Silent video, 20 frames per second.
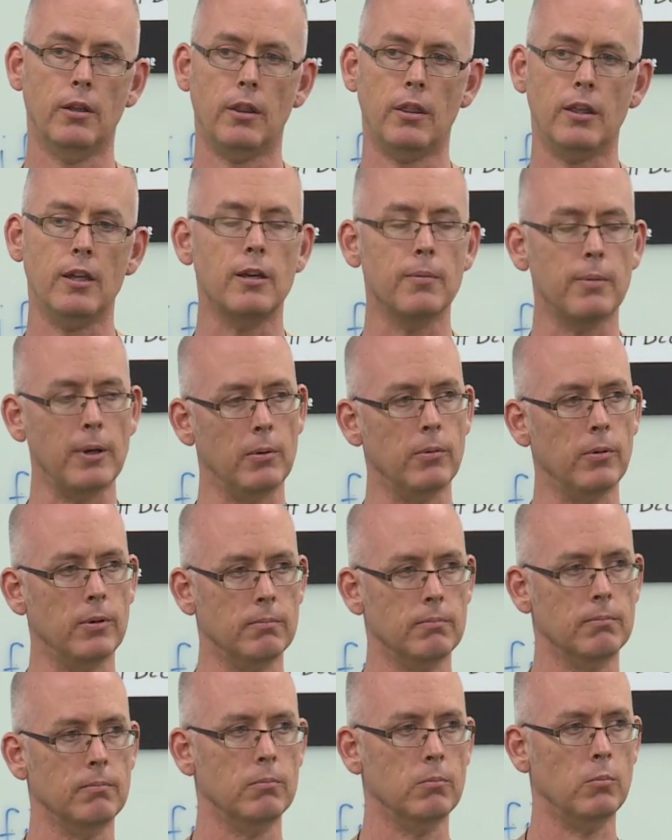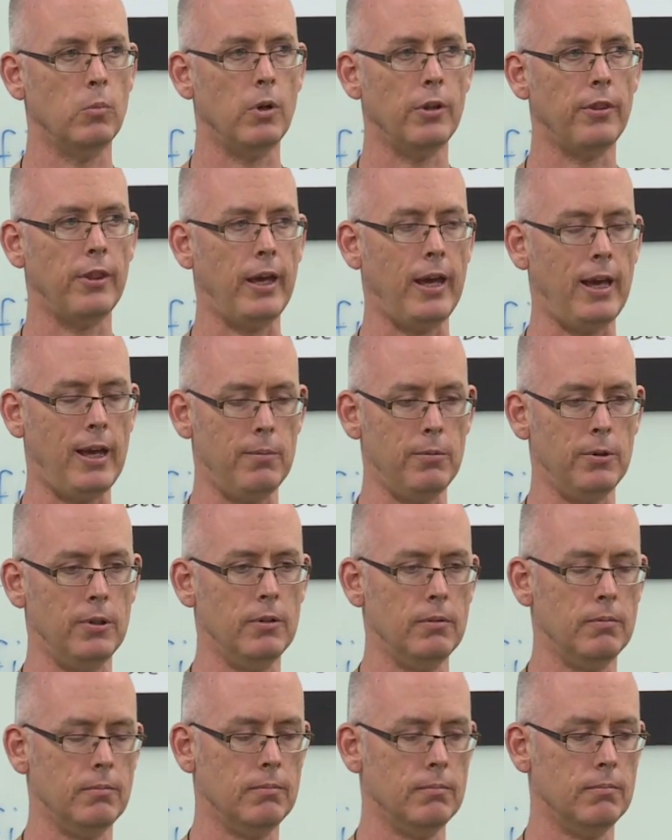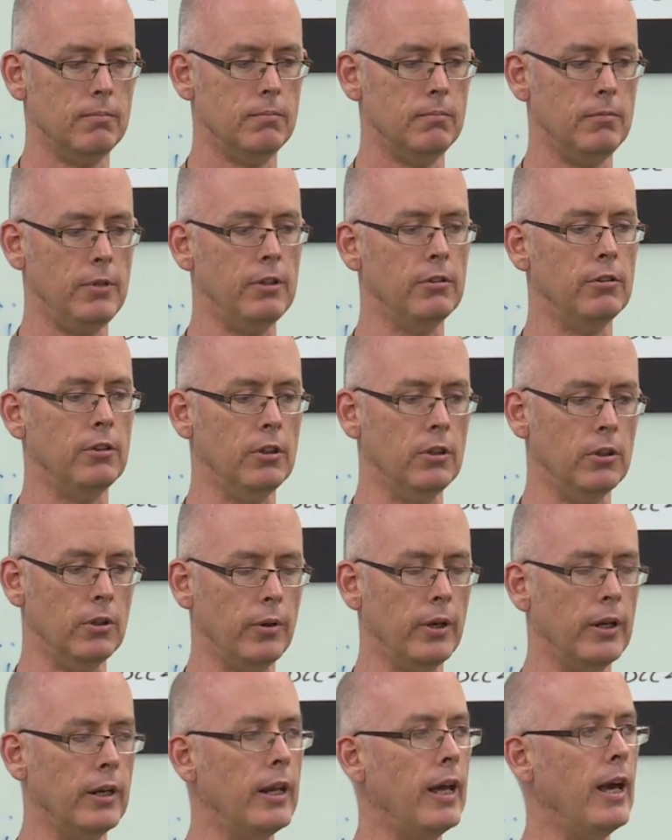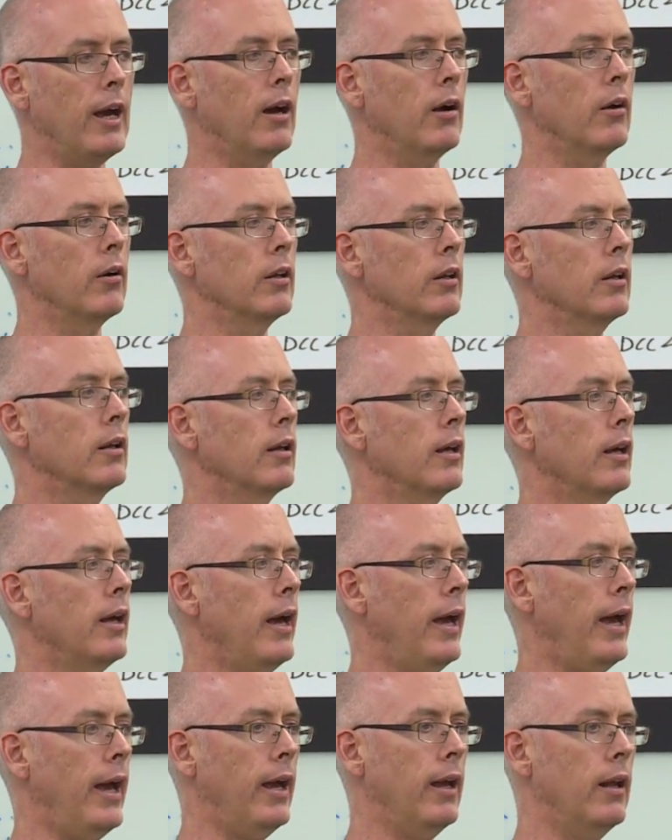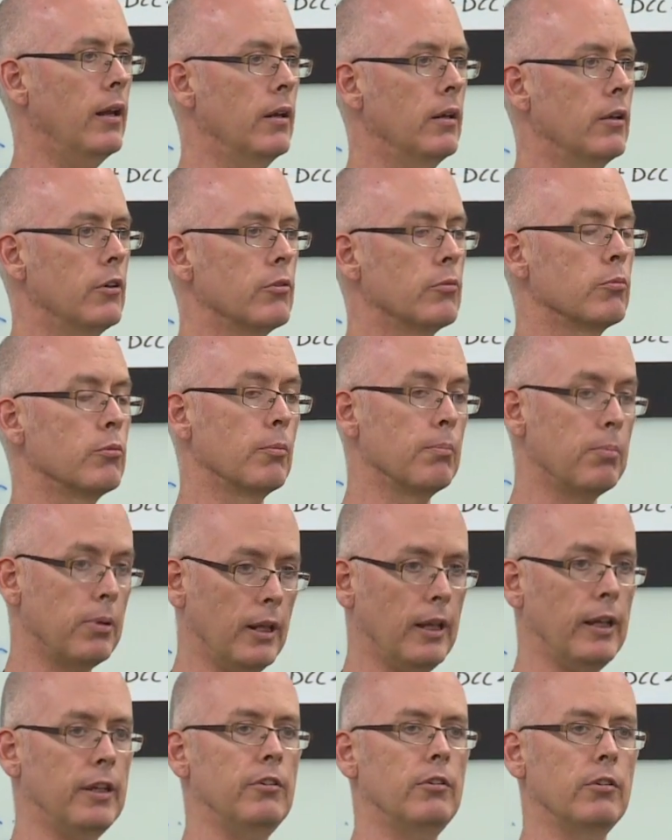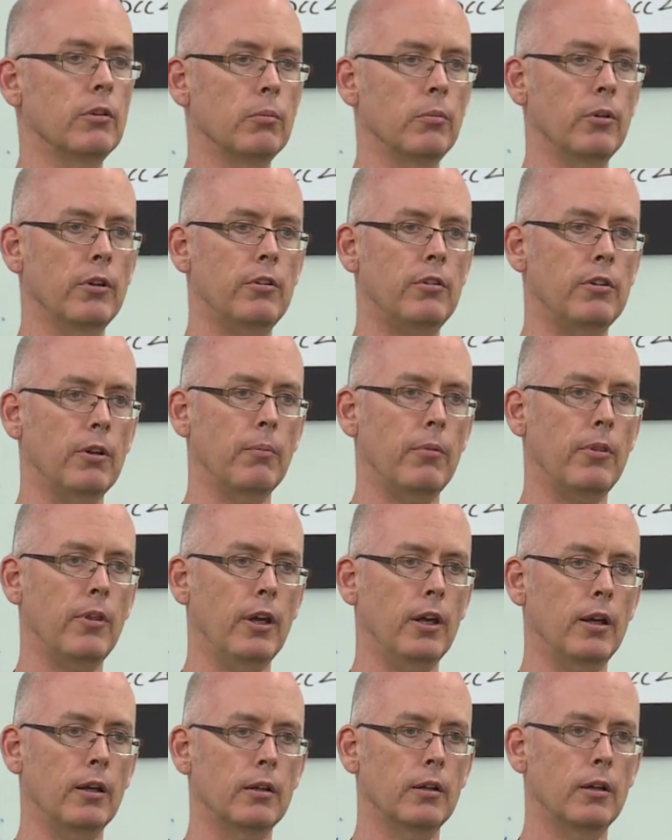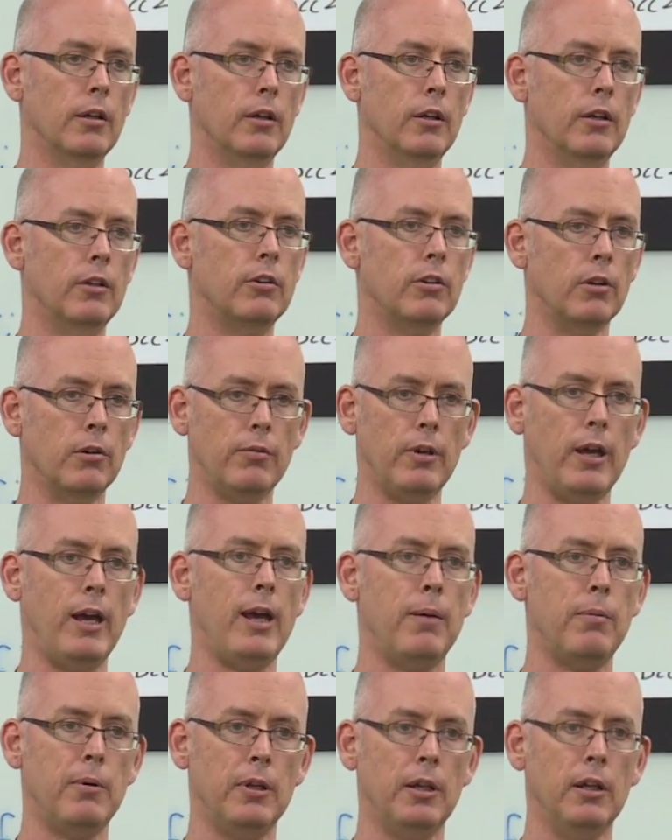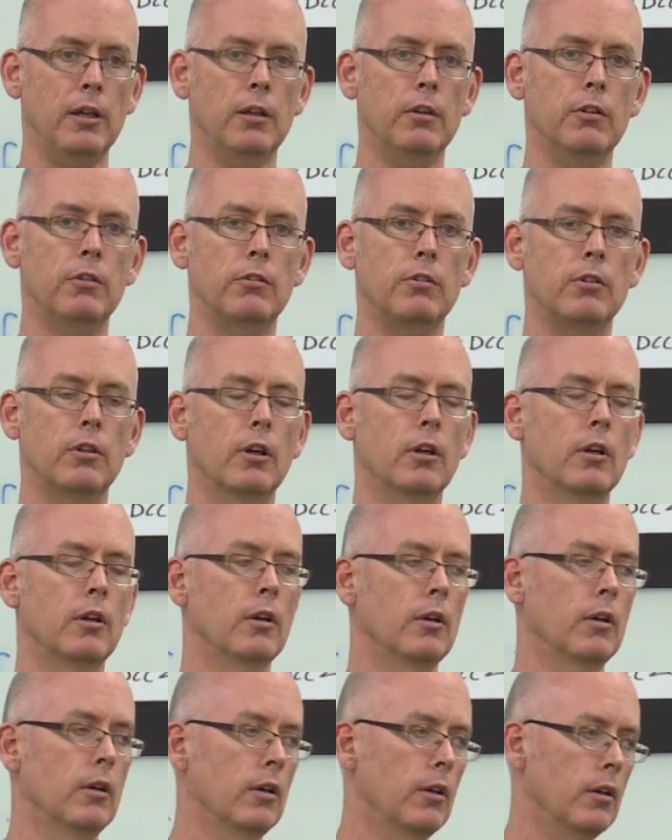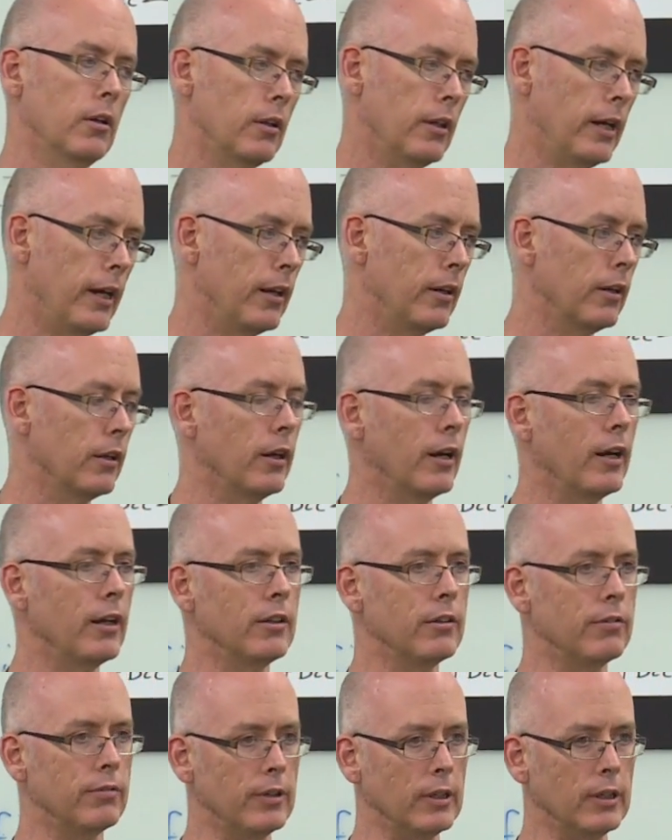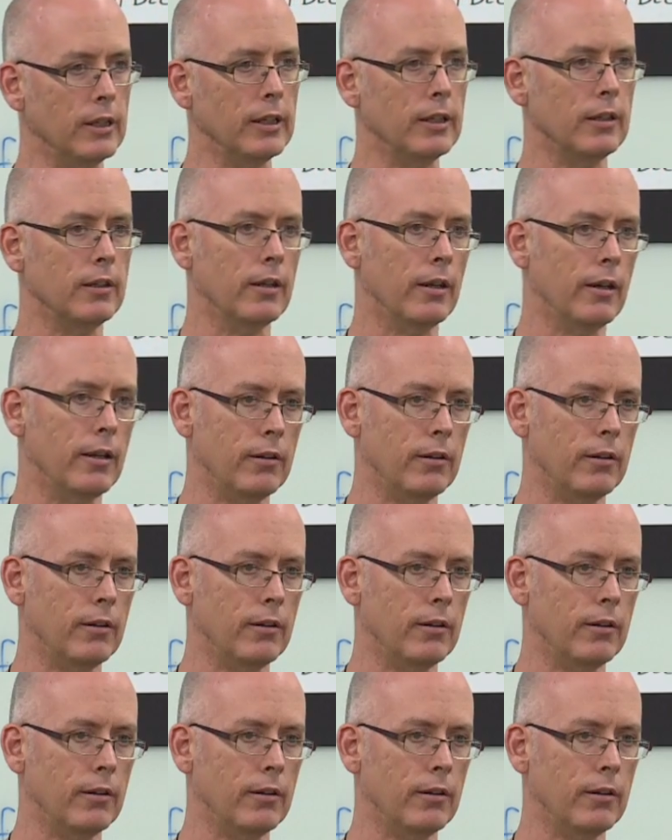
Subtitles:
Think about what the habit is that you're doing now and replace it with something. So if your habit is late at night, you're feeling